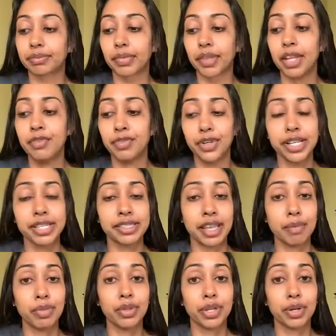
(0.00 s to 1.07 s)
And for
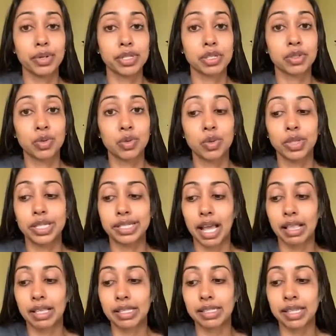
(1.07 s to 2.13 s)
example, there was a school in
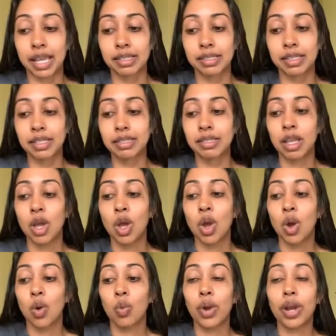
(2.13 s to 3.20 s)
Dallas, Texas,
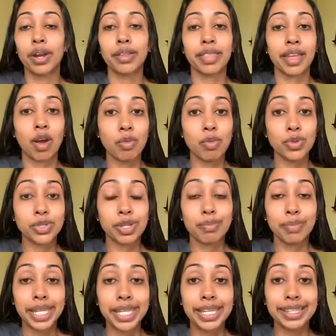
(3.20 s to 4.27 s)
where they almost
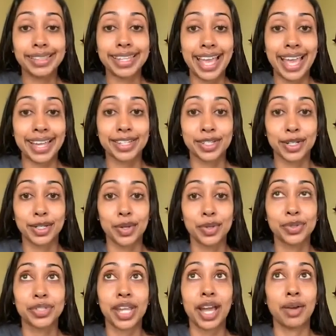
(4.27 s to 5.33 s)
immediately had to close
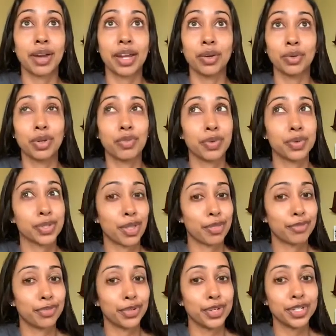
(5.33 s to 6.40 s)
down. I don't know if it was on the
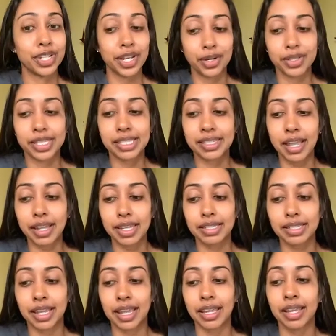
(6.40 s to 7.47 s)
first day or the second
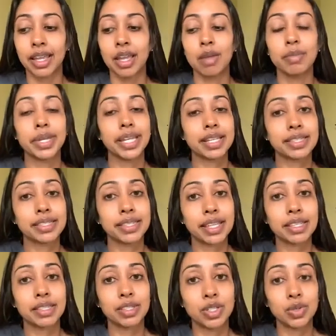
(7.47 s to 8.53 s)
day, because
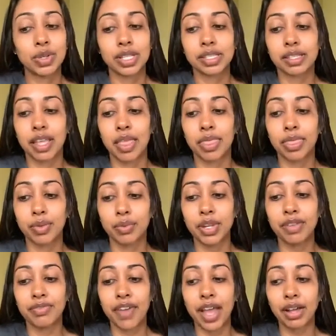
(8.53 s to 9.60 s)
6 students and 3
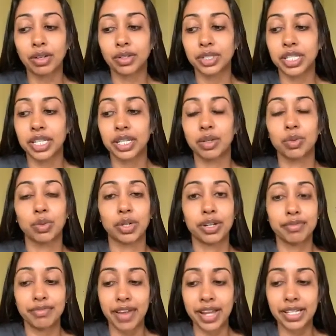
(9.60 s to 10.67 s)
faculty were
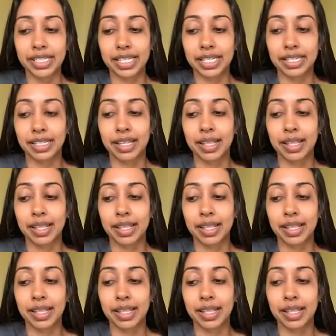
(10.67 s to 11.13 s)
infected.